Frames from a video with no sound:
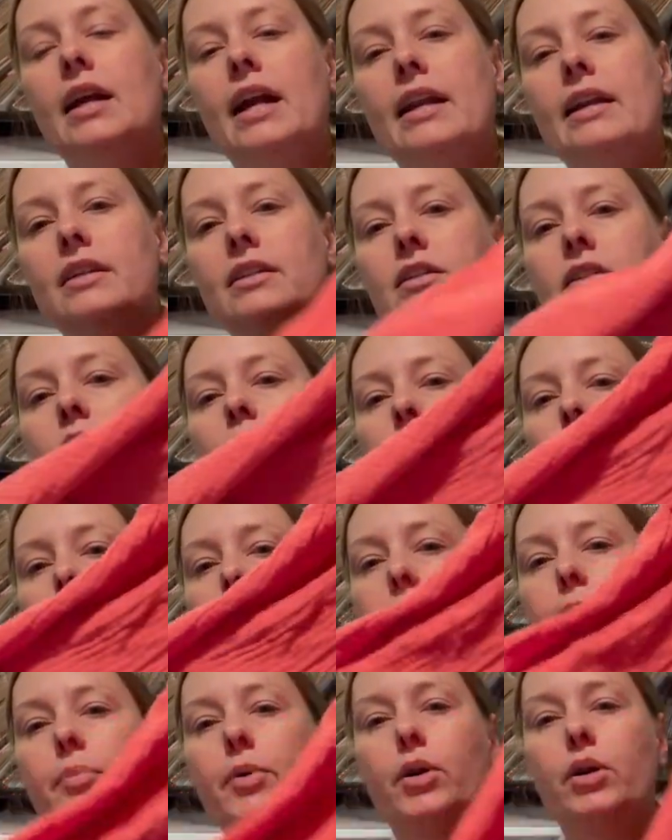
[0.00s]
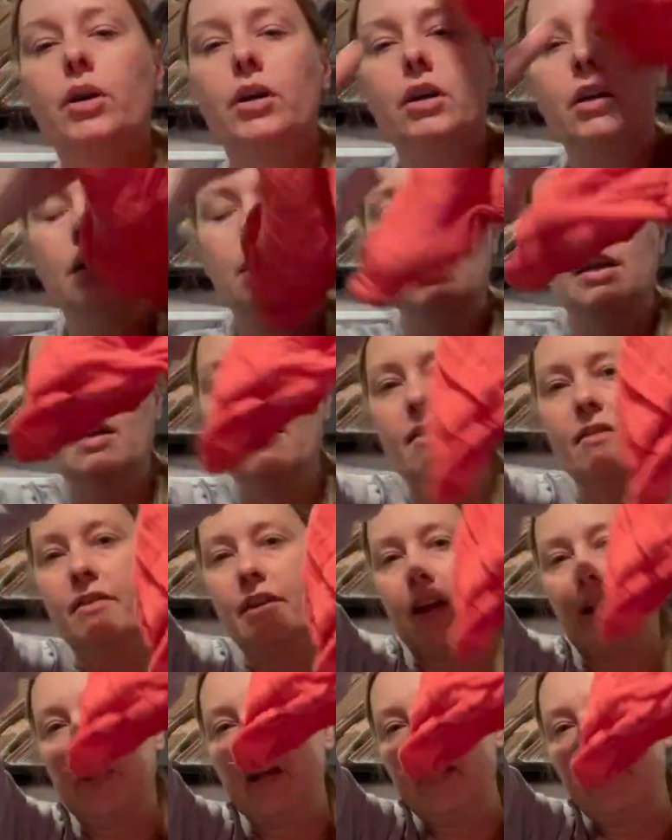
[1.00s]
and it's a romper.
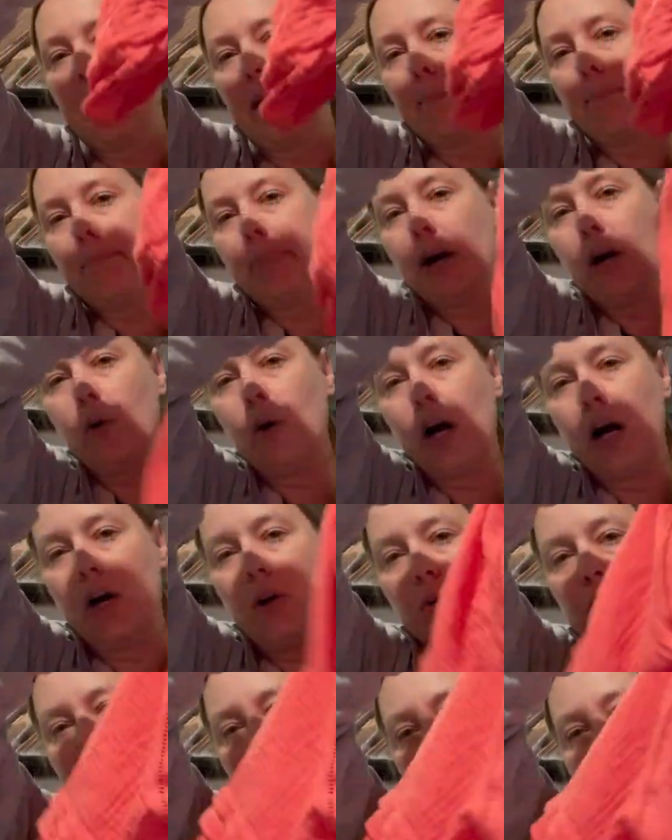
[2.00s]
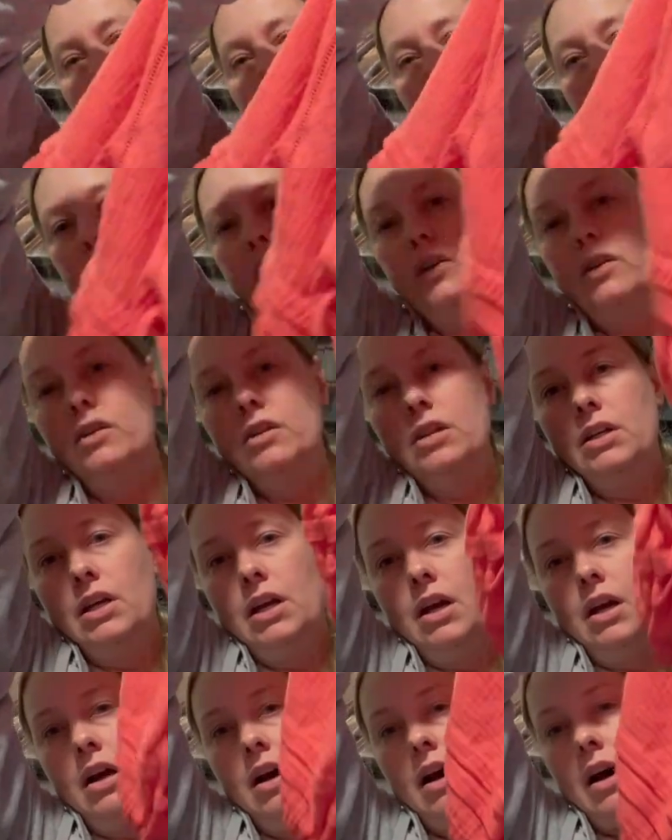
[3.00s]
Very, like, boho style.
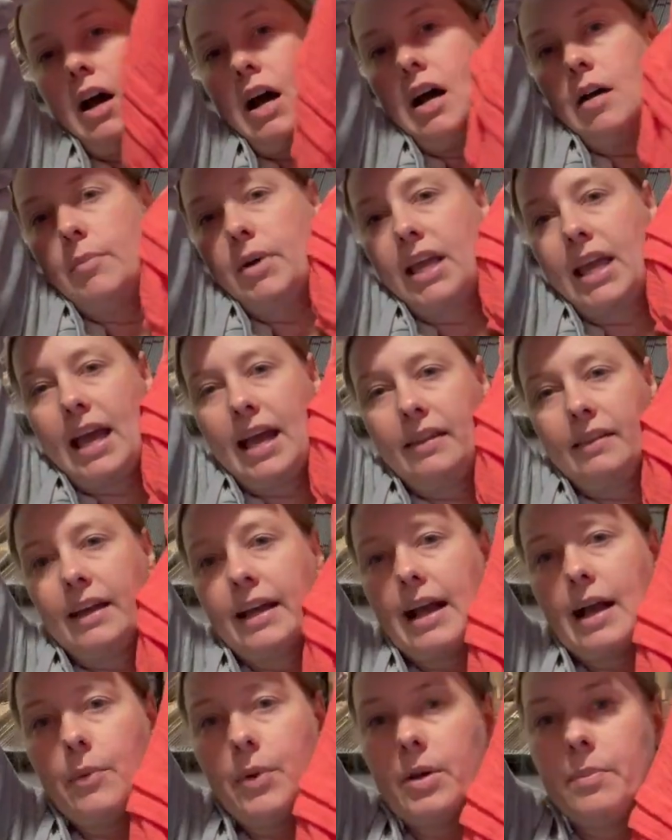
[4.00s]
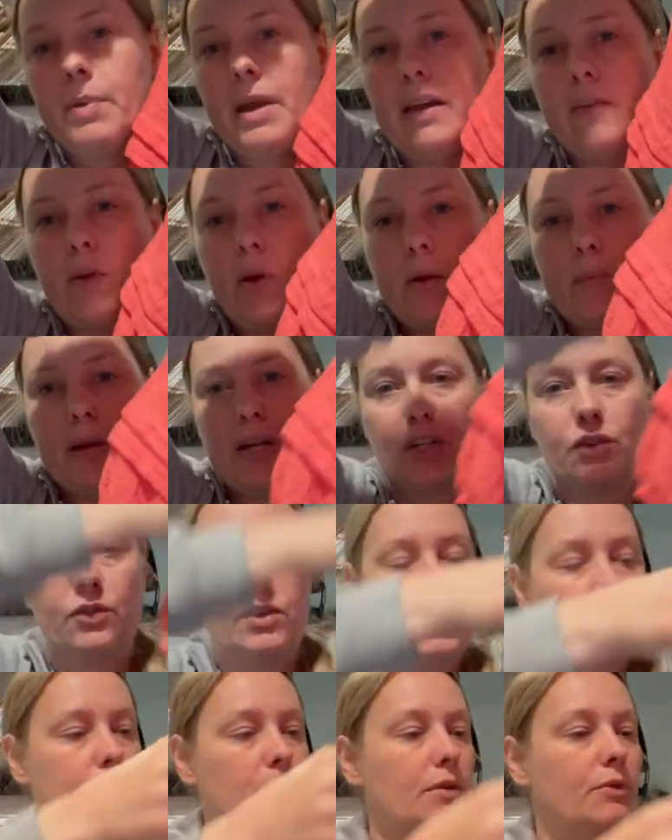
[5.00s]
Um, again, like, I wouldn't pay very much for
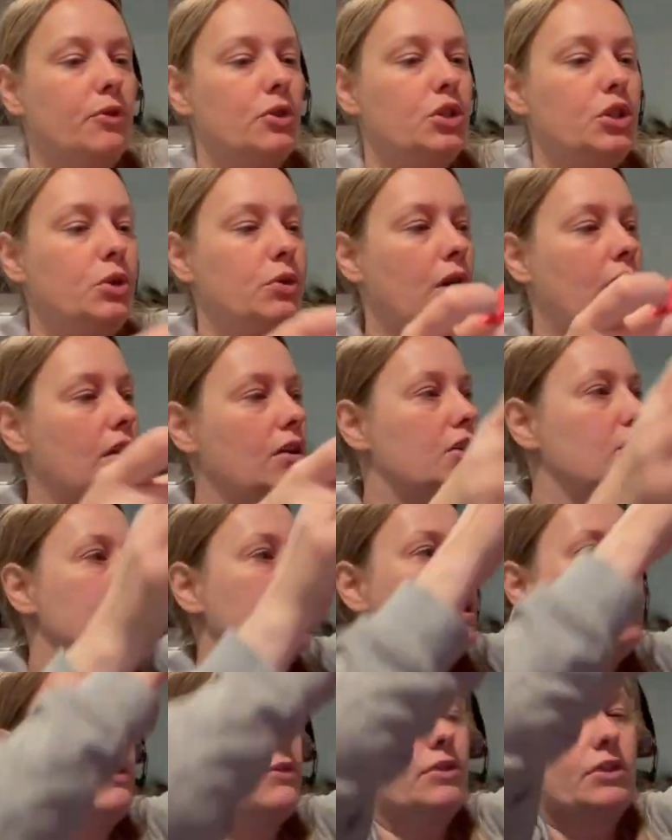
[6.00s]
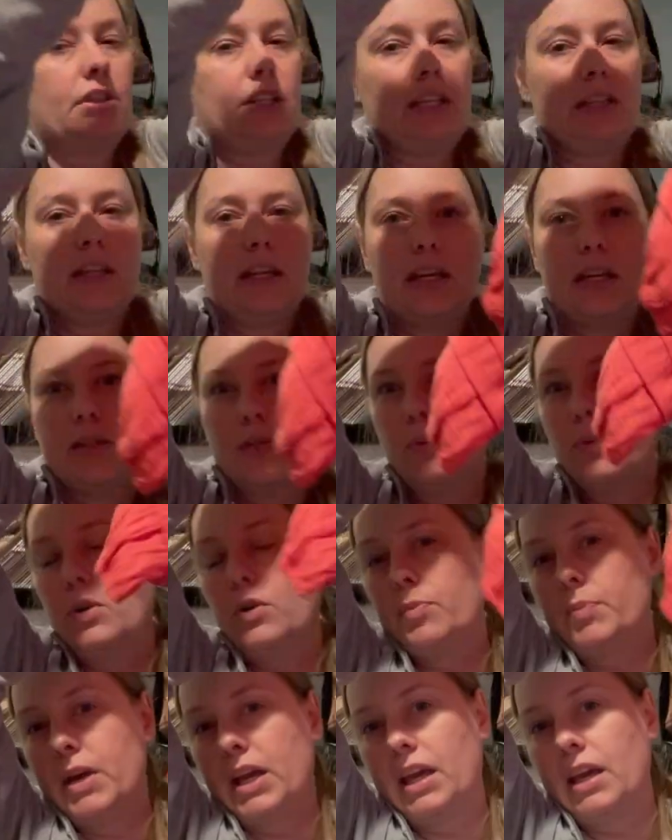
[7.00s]
this, but for two dollars, I definitely think it's
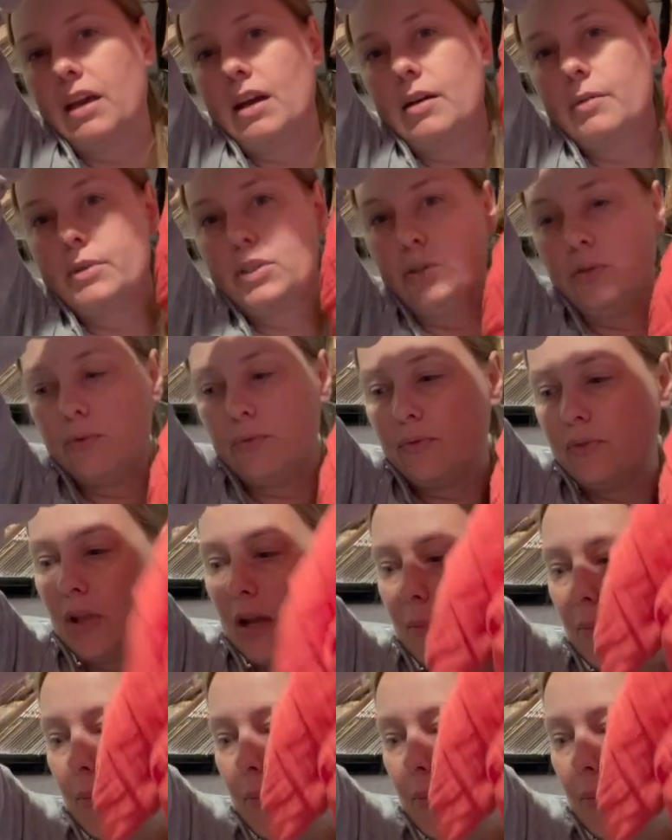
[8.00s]
worth picking up to flip.